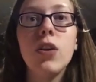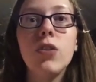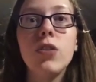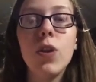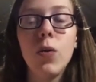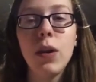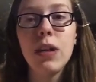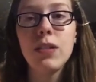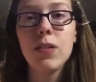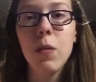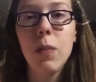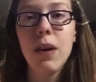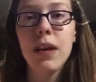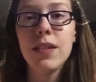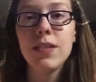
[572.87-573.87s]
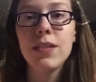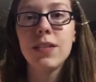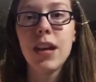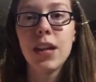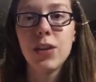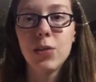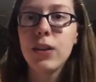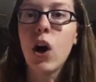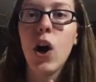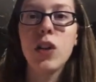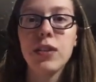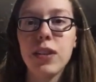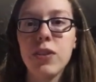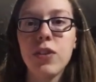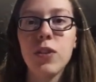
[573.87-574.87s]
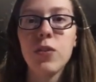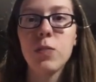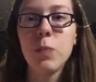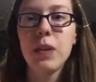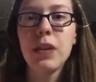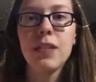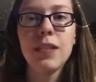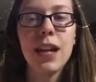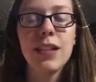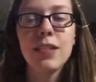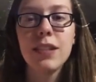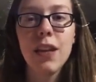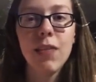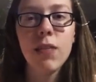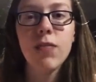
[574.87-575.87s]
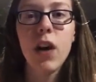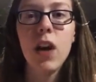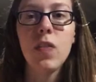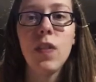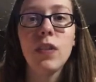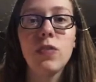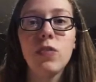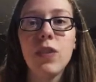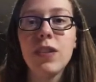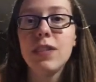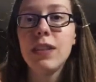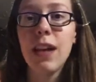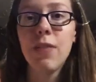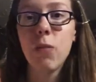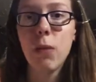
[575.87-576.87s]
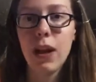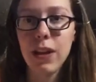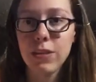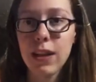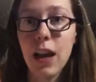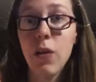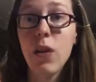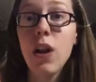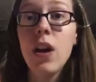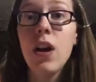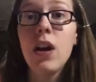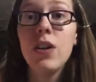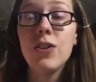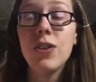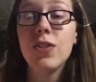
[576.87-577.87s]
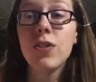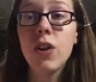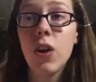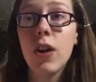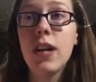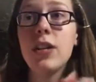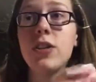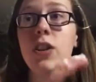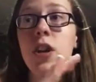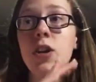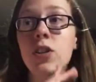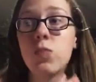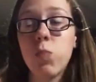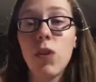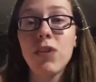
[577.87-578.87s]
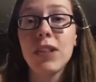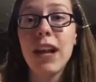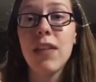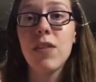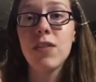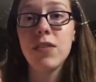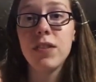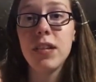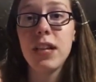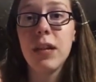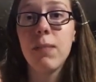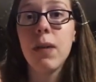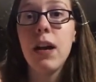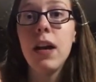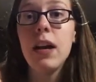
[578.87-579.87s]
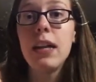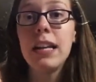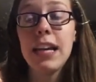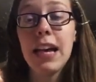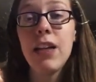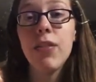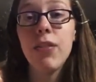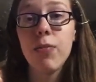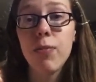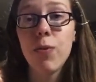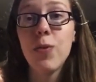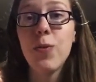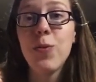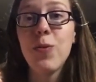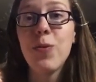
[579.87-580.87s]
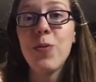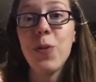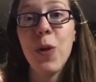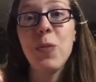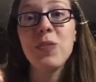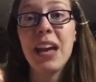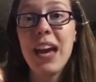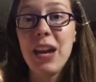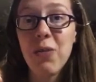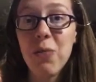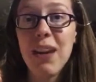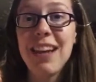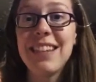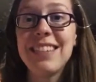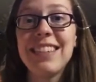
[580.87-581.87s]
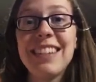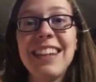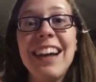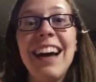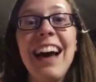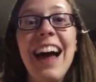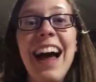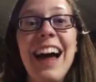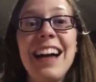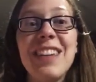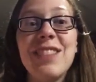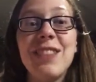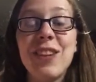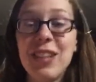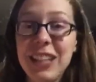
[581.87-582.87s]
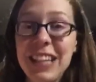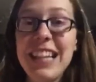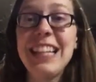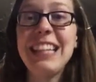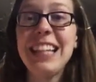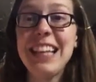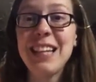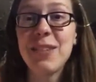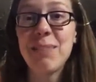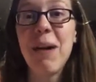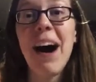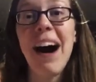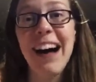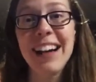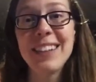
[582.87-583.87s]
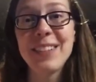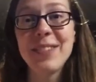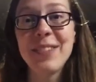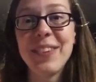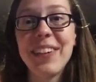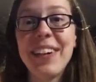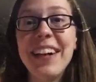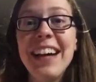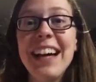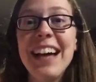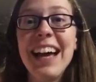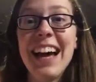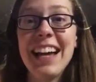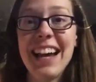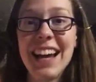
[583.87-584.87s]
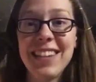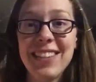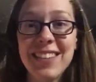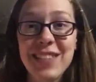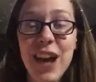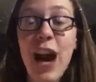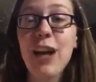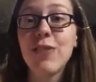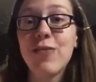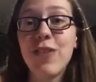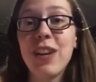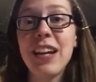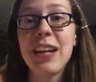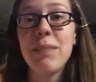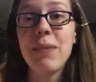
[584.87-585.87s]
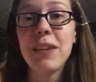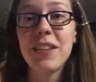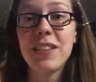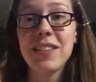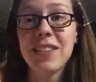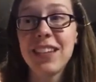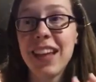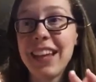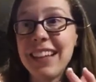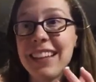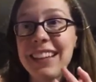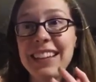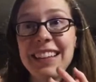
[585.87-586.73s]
Don't get so pissed that you cause issues, because that's never fun. That stresses everyone else out. Just encourage, just work together as a team, get through those 8 weeks as cleanly as possible and as scot-free, because like,